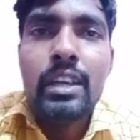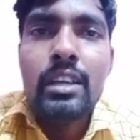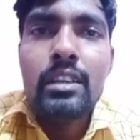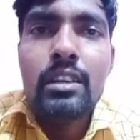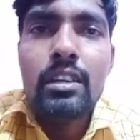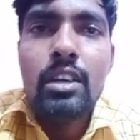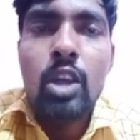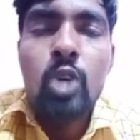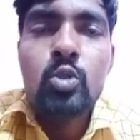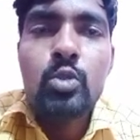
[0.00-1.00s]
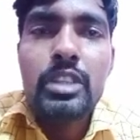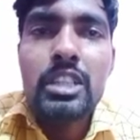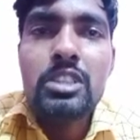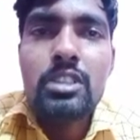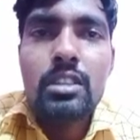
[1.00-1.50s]
along to
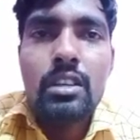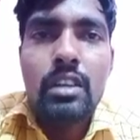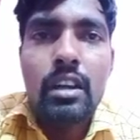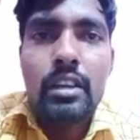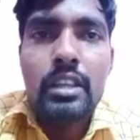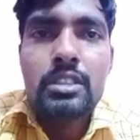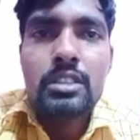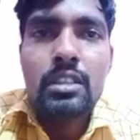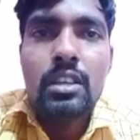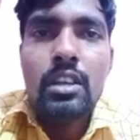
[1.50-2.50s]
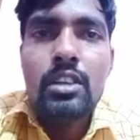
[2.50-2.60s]
each other direction.